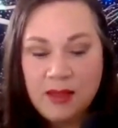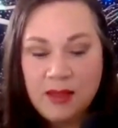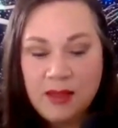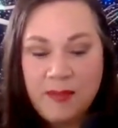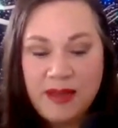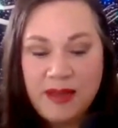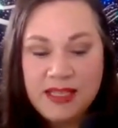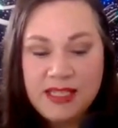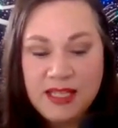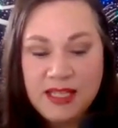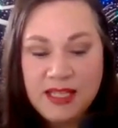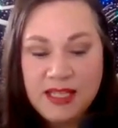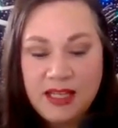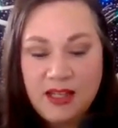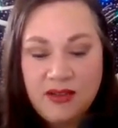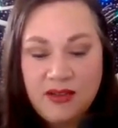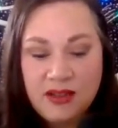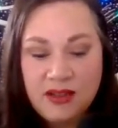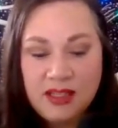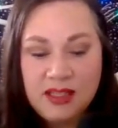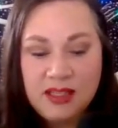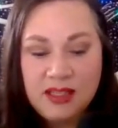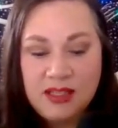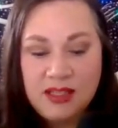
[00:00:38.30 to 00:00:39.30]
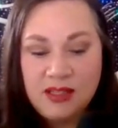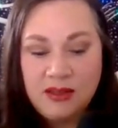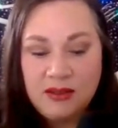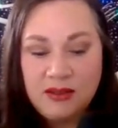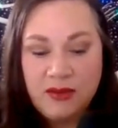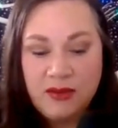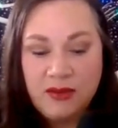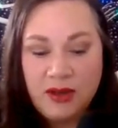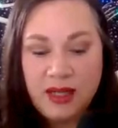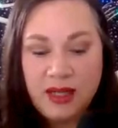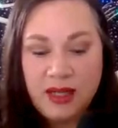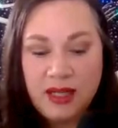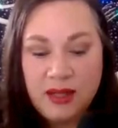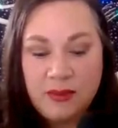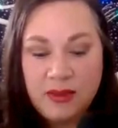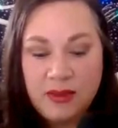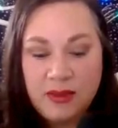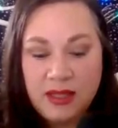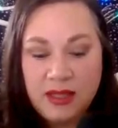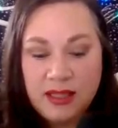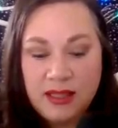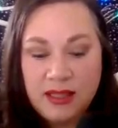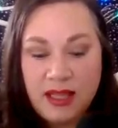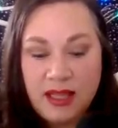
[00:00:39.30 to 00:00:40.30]
The best thing you can do for
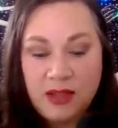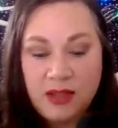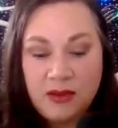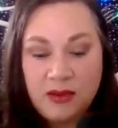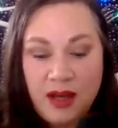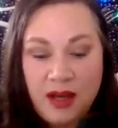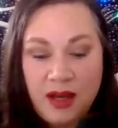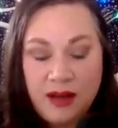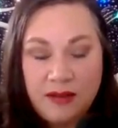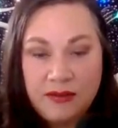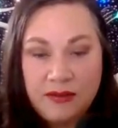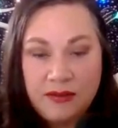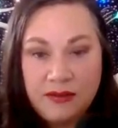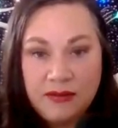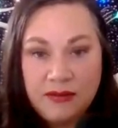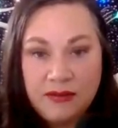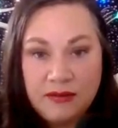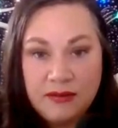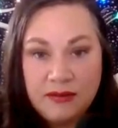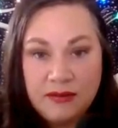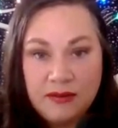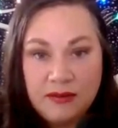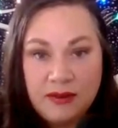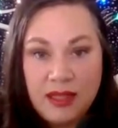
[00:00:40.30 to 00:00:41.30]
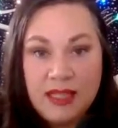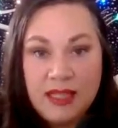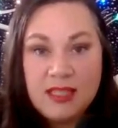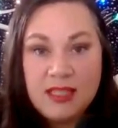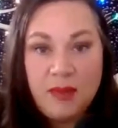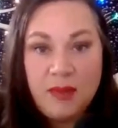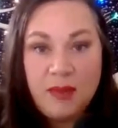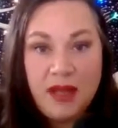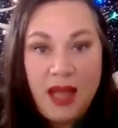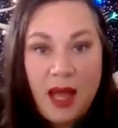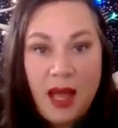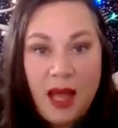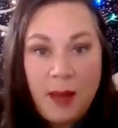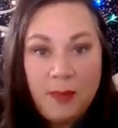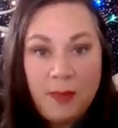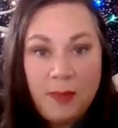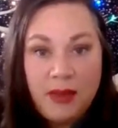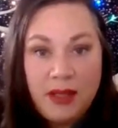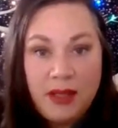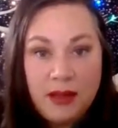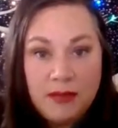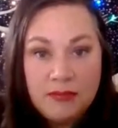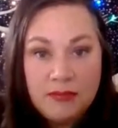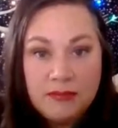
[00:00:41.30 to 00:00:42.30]
anyone that you love is be
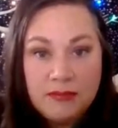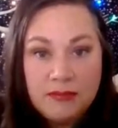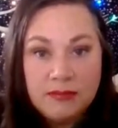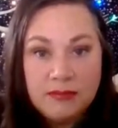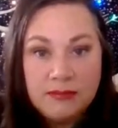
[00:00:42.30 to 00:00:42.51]
happy.